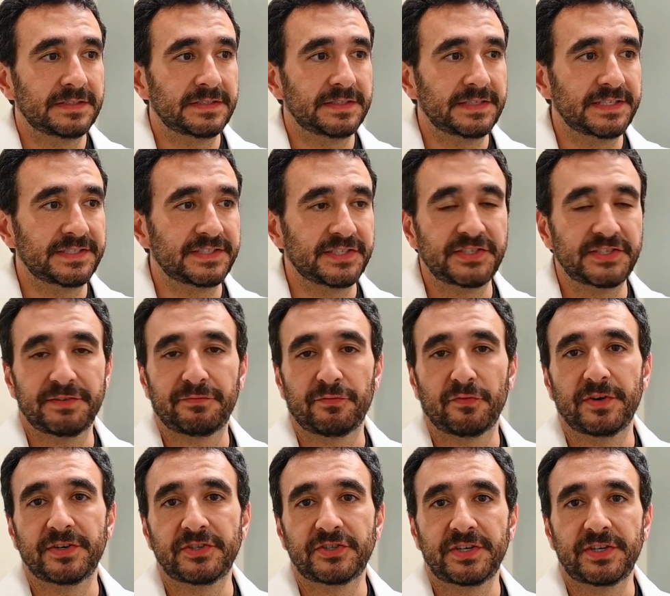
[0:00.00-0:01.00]
is a
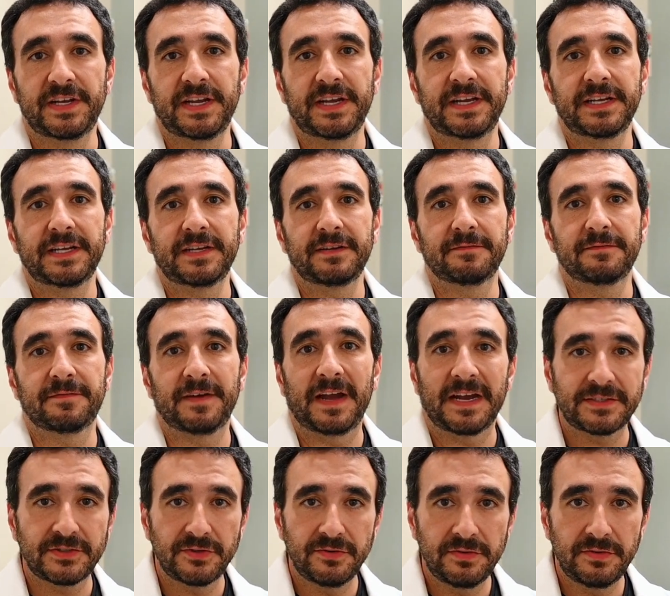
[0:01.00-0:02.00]
differentiating
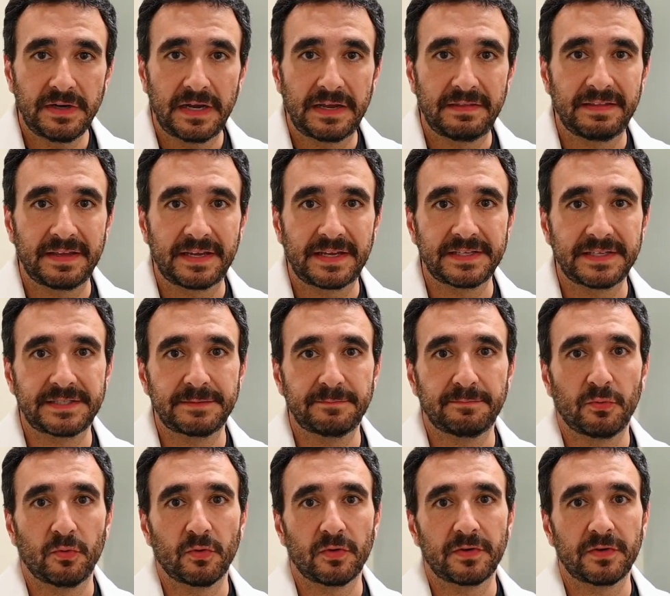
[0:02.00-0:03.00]
factor. I think it's
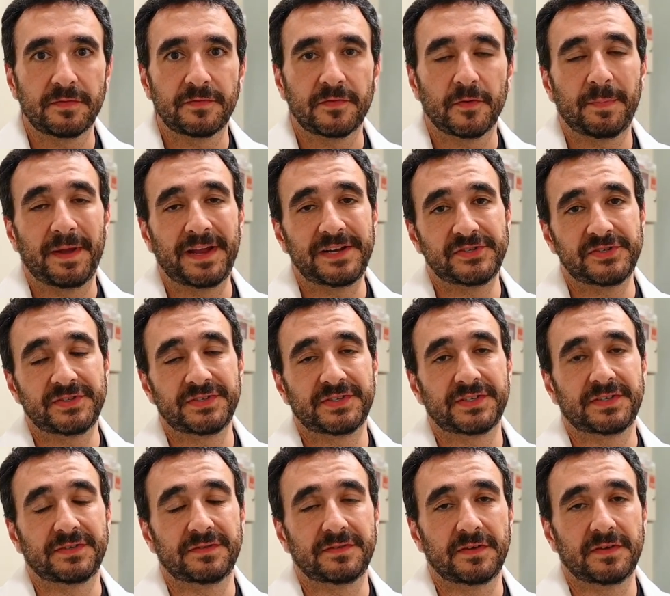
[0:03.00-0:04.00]
important for patients
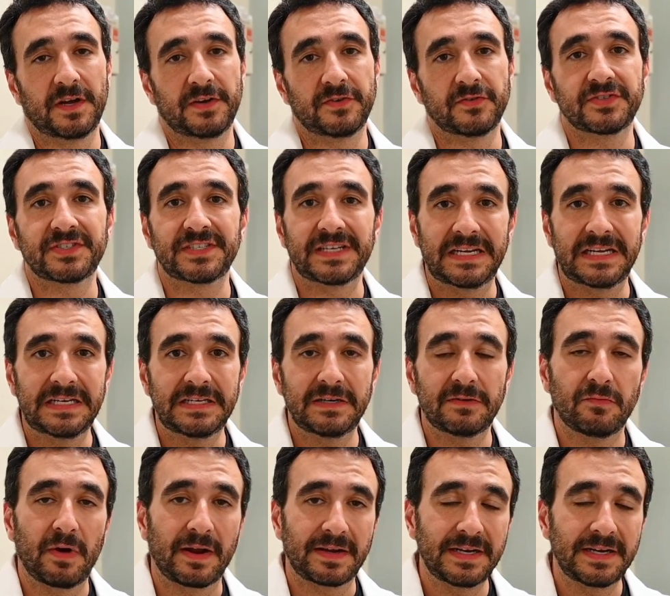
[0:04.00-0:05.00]
to understand and
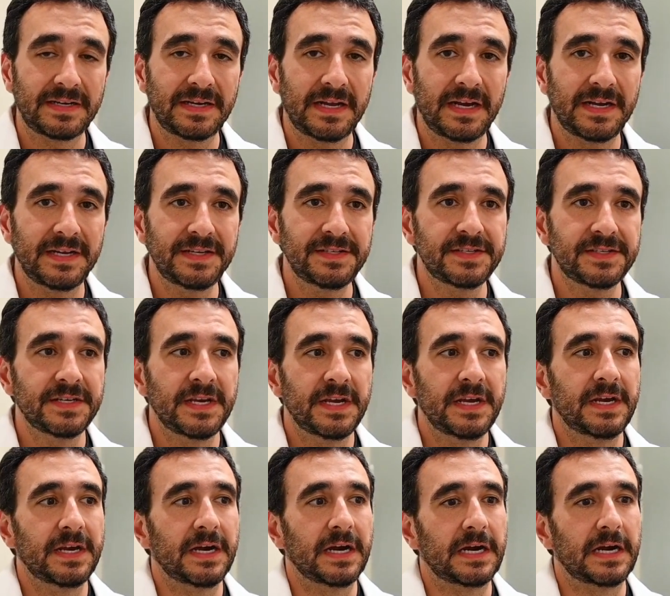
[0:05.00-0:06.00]
recognize
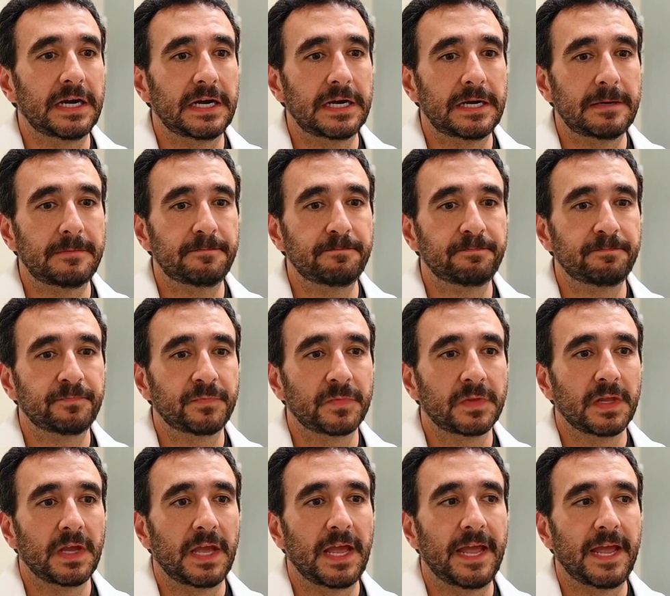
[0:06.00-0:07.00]

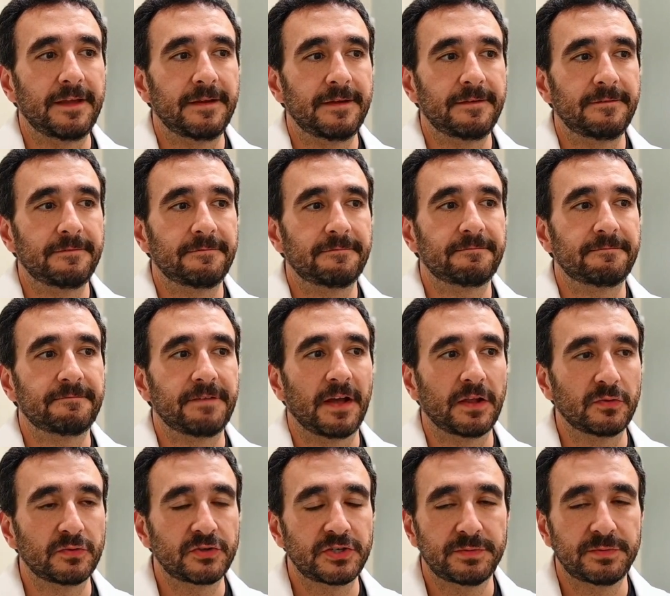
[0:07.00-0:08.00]
a
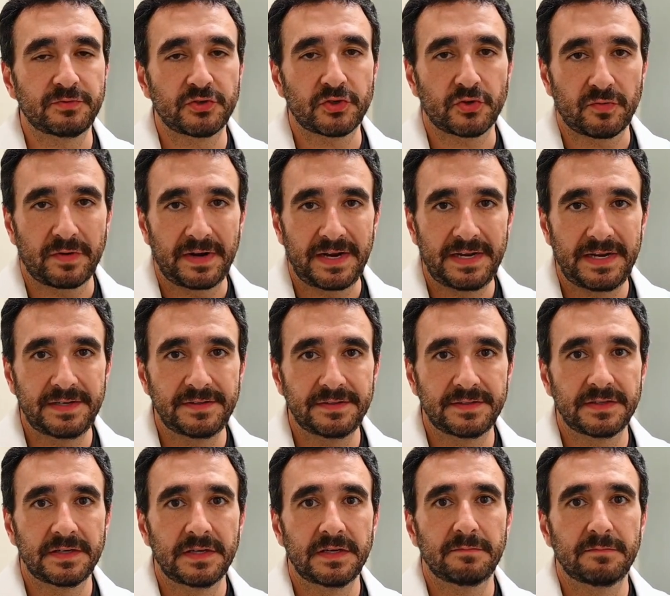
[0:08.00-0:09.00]
fellowship-trained
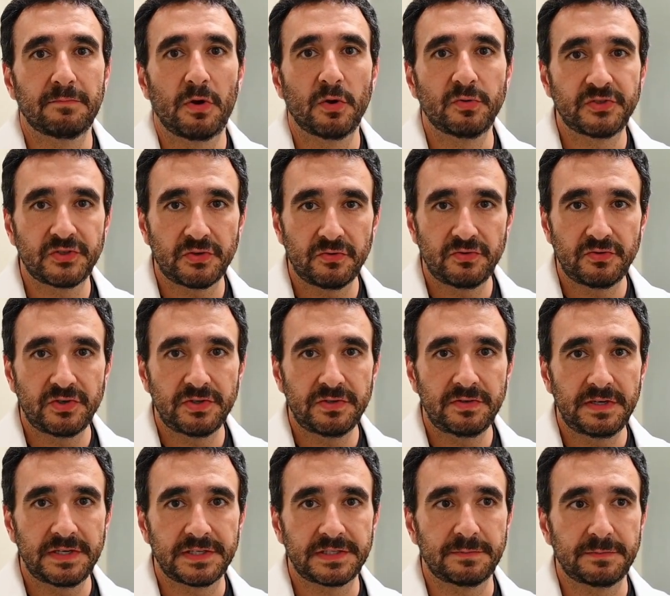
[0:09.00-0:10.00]
Mohs
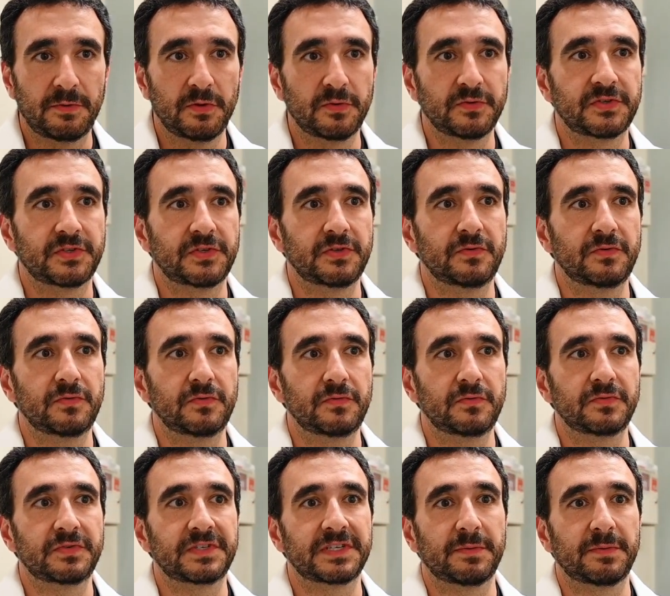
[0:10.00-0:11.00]
surgeon as opposed to
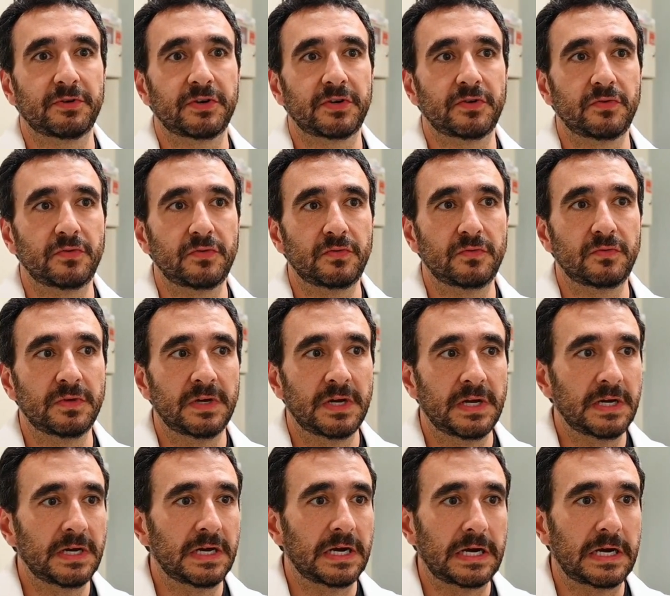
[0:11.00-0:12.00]
someone who
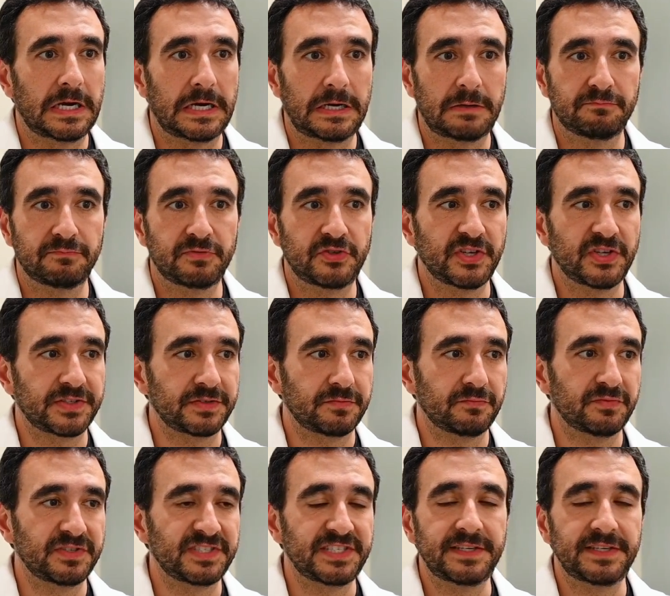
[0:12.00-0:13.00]
just
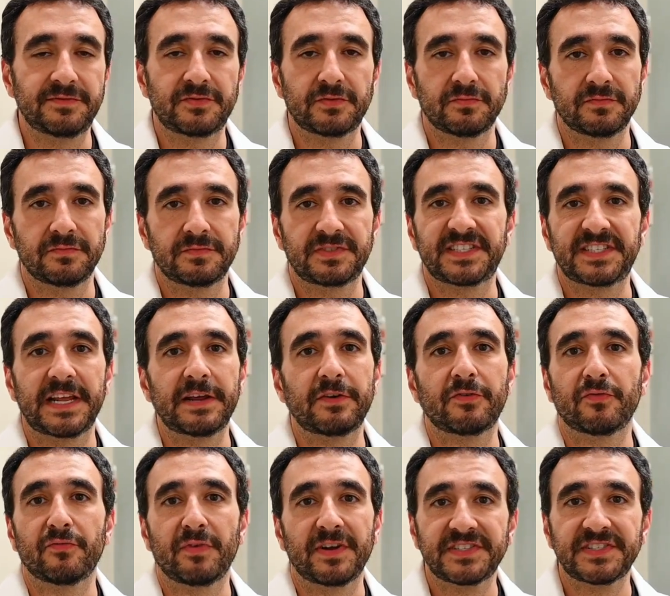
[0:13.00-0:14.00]
received
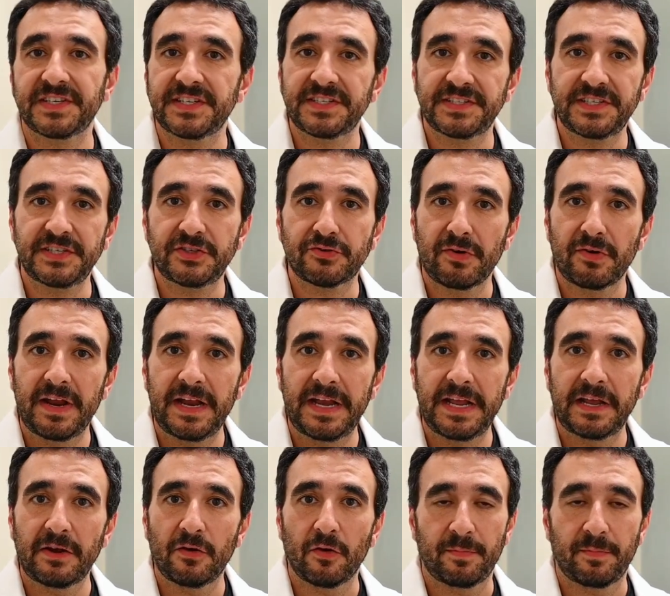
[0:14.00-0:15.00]
standard residency
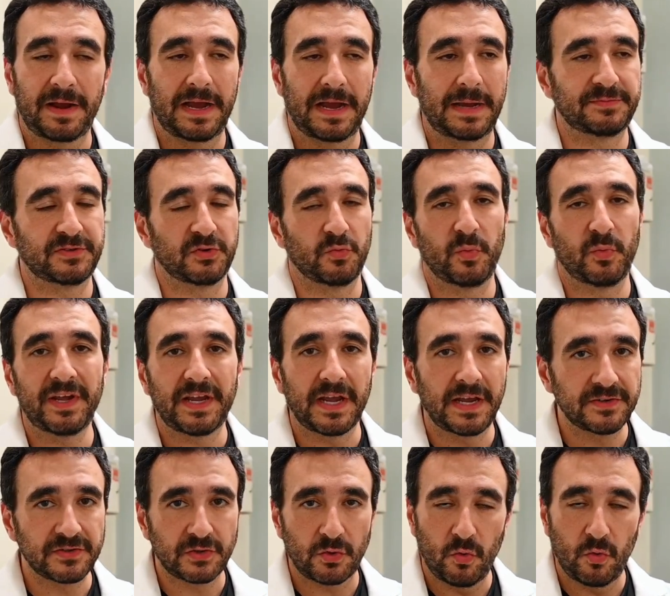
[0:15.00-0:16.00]
training or perhaps a
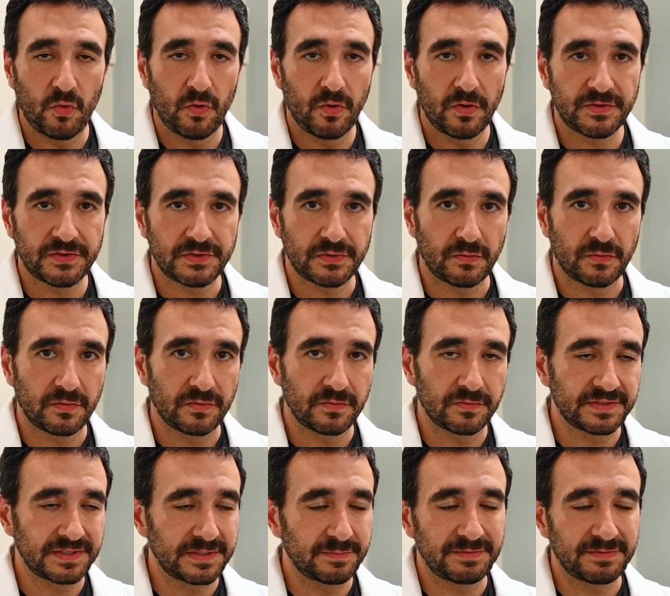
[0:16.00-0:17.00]
weekend course or
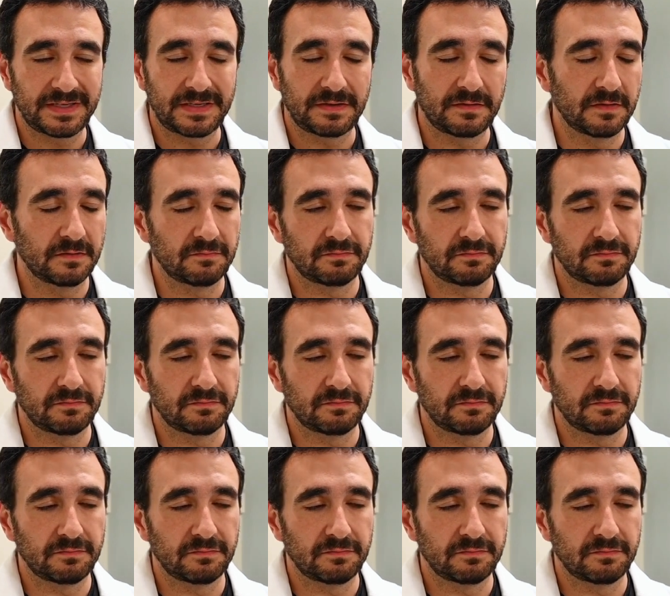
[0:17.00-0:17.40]
something